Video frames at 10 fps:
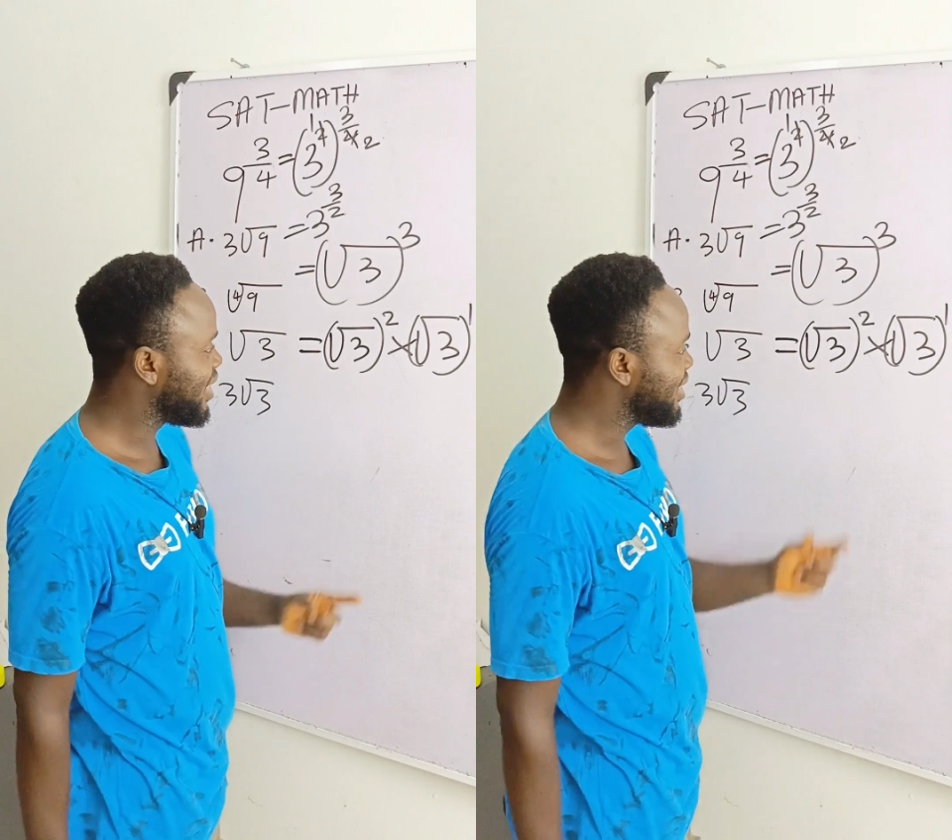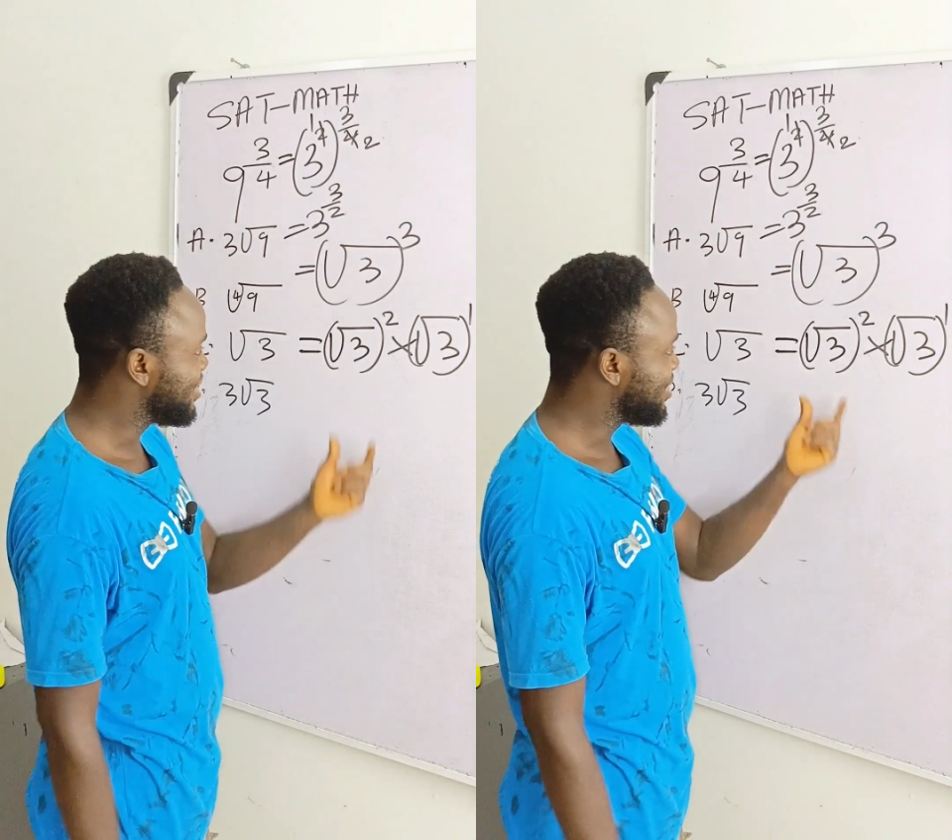it
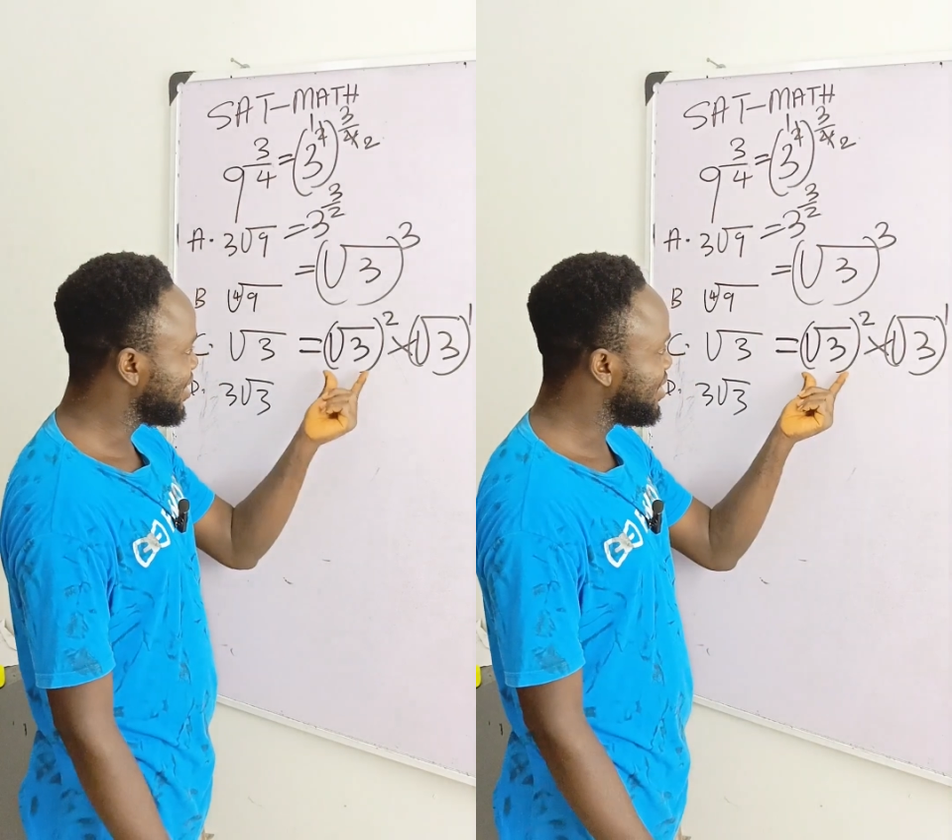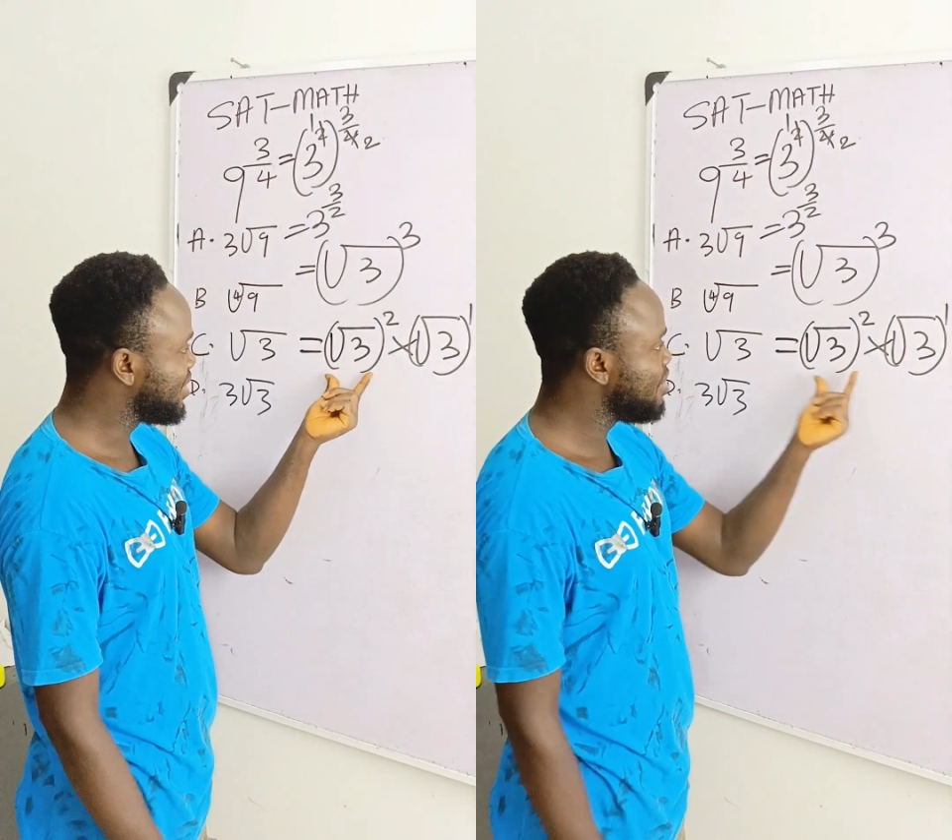like
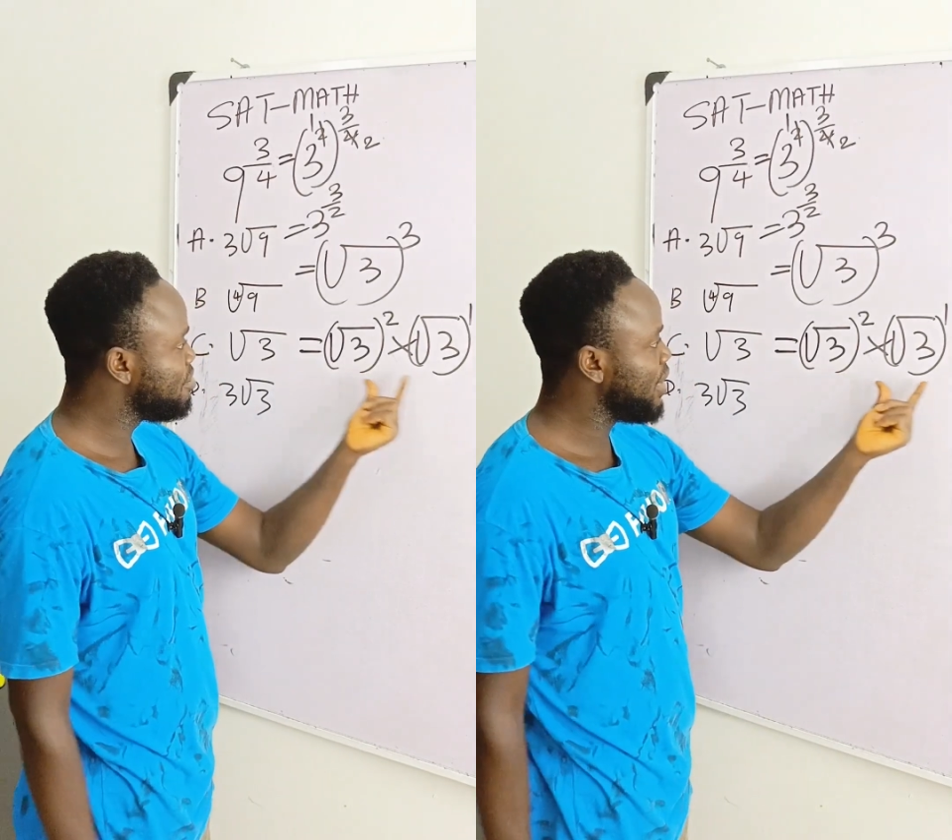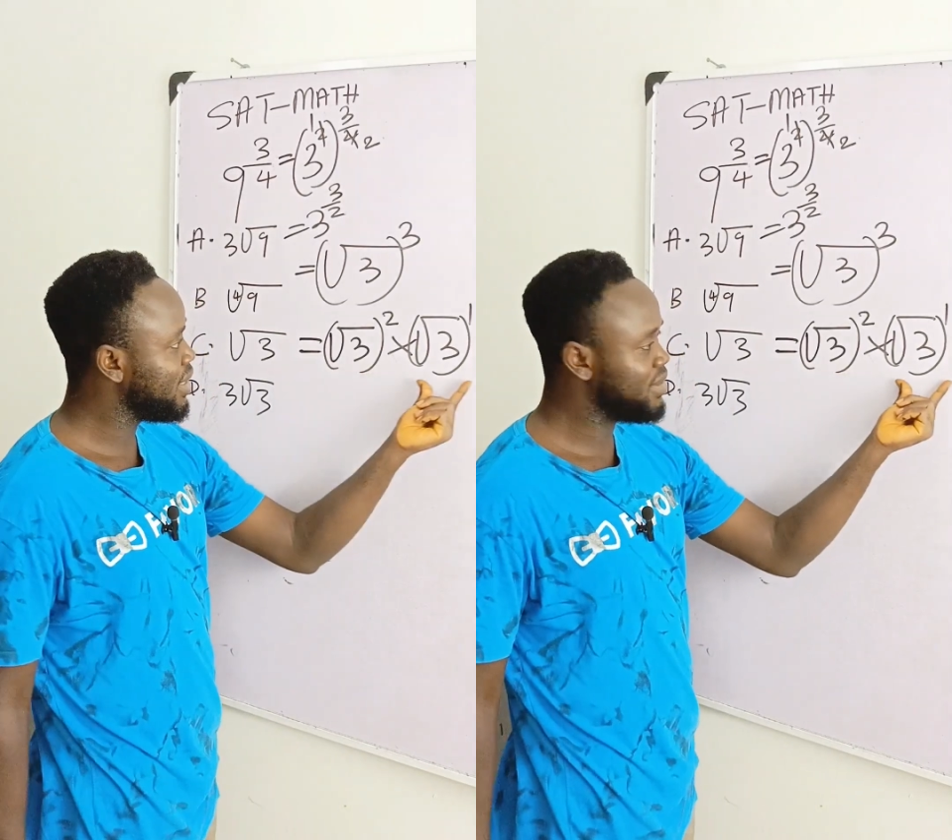this? The
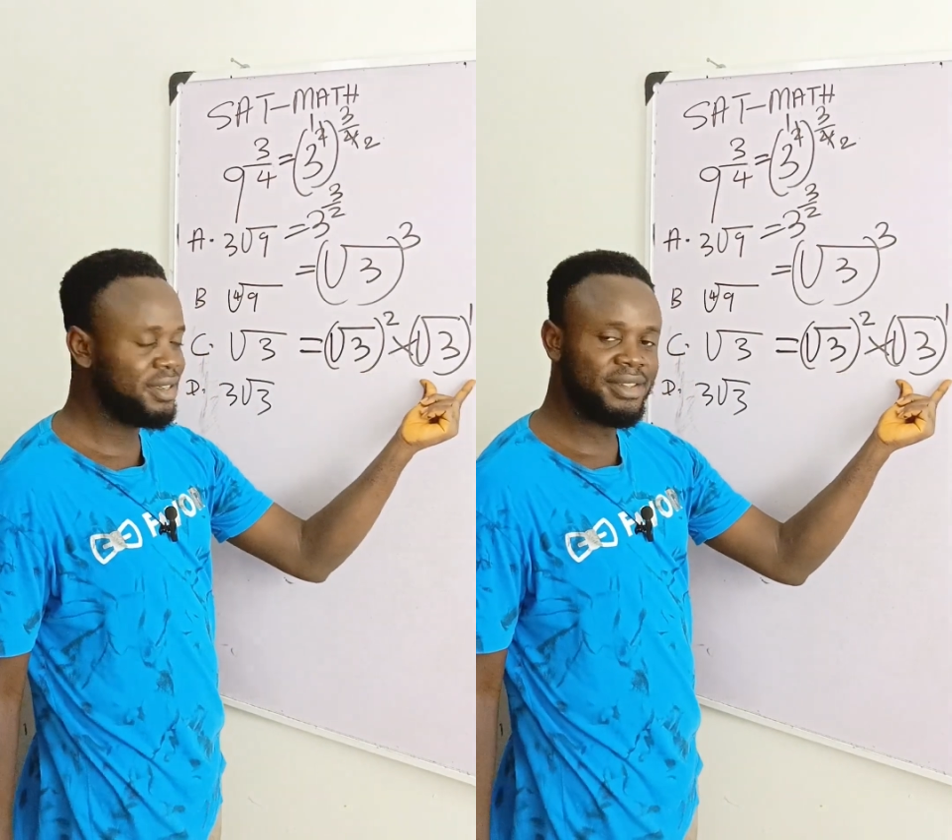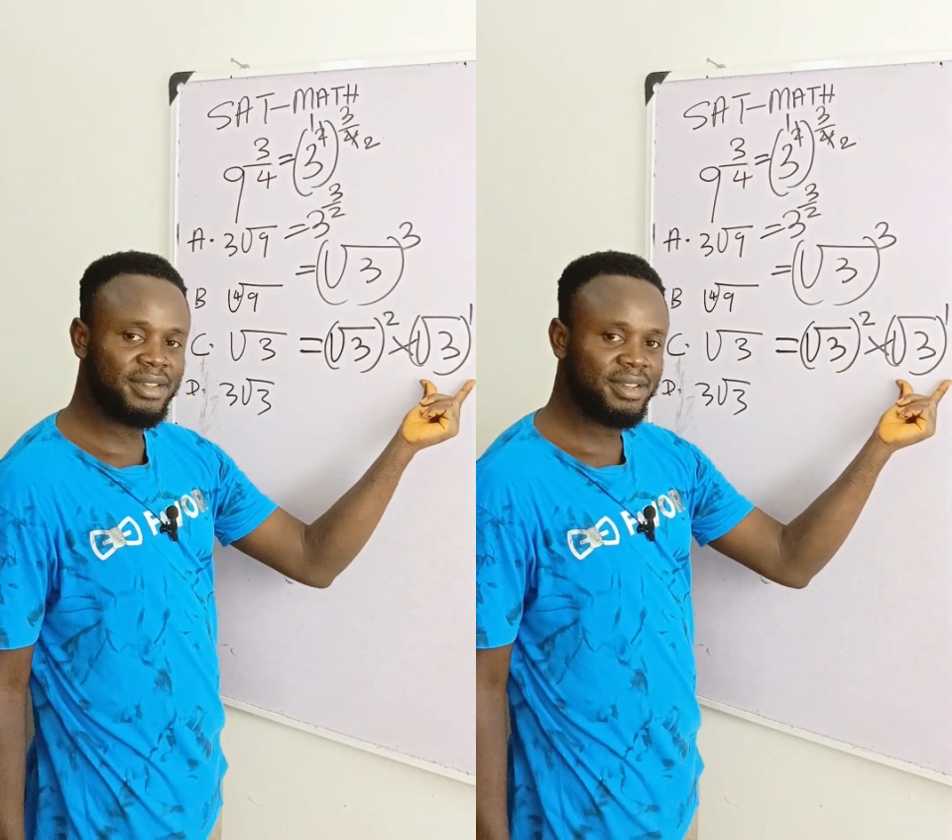same
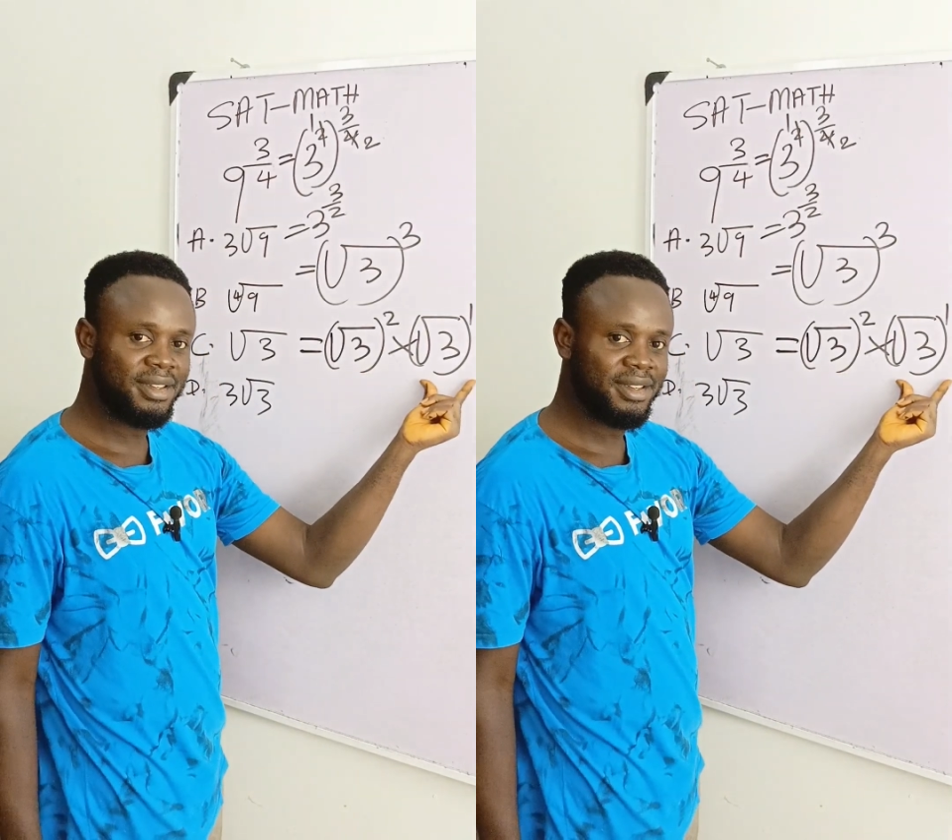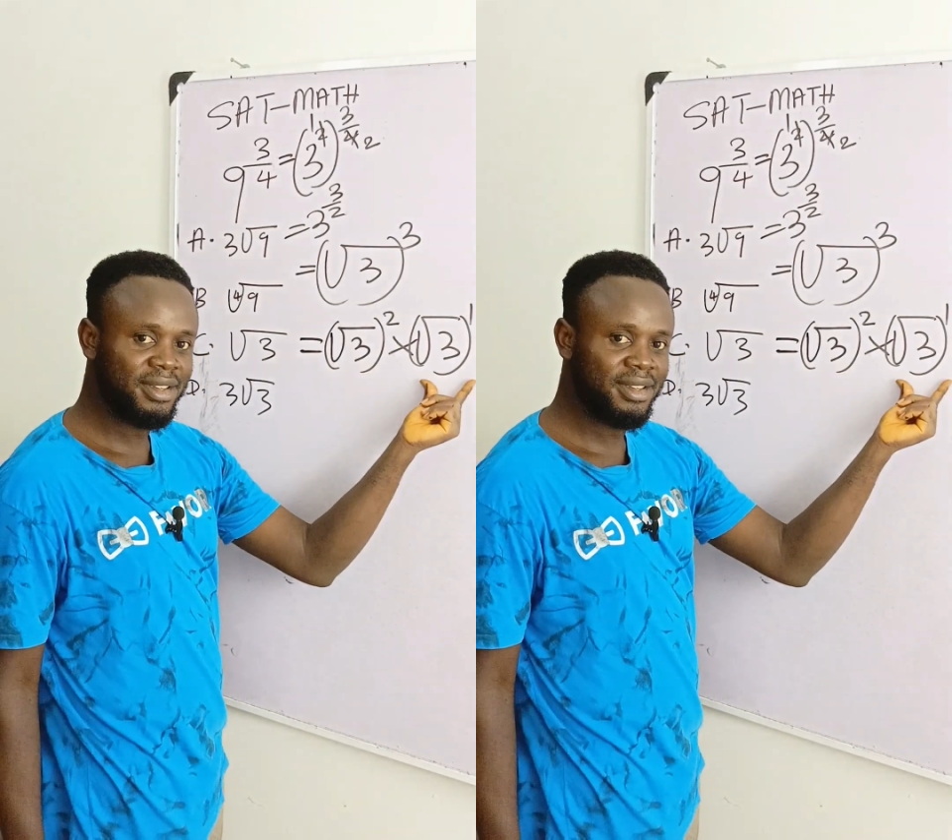basis,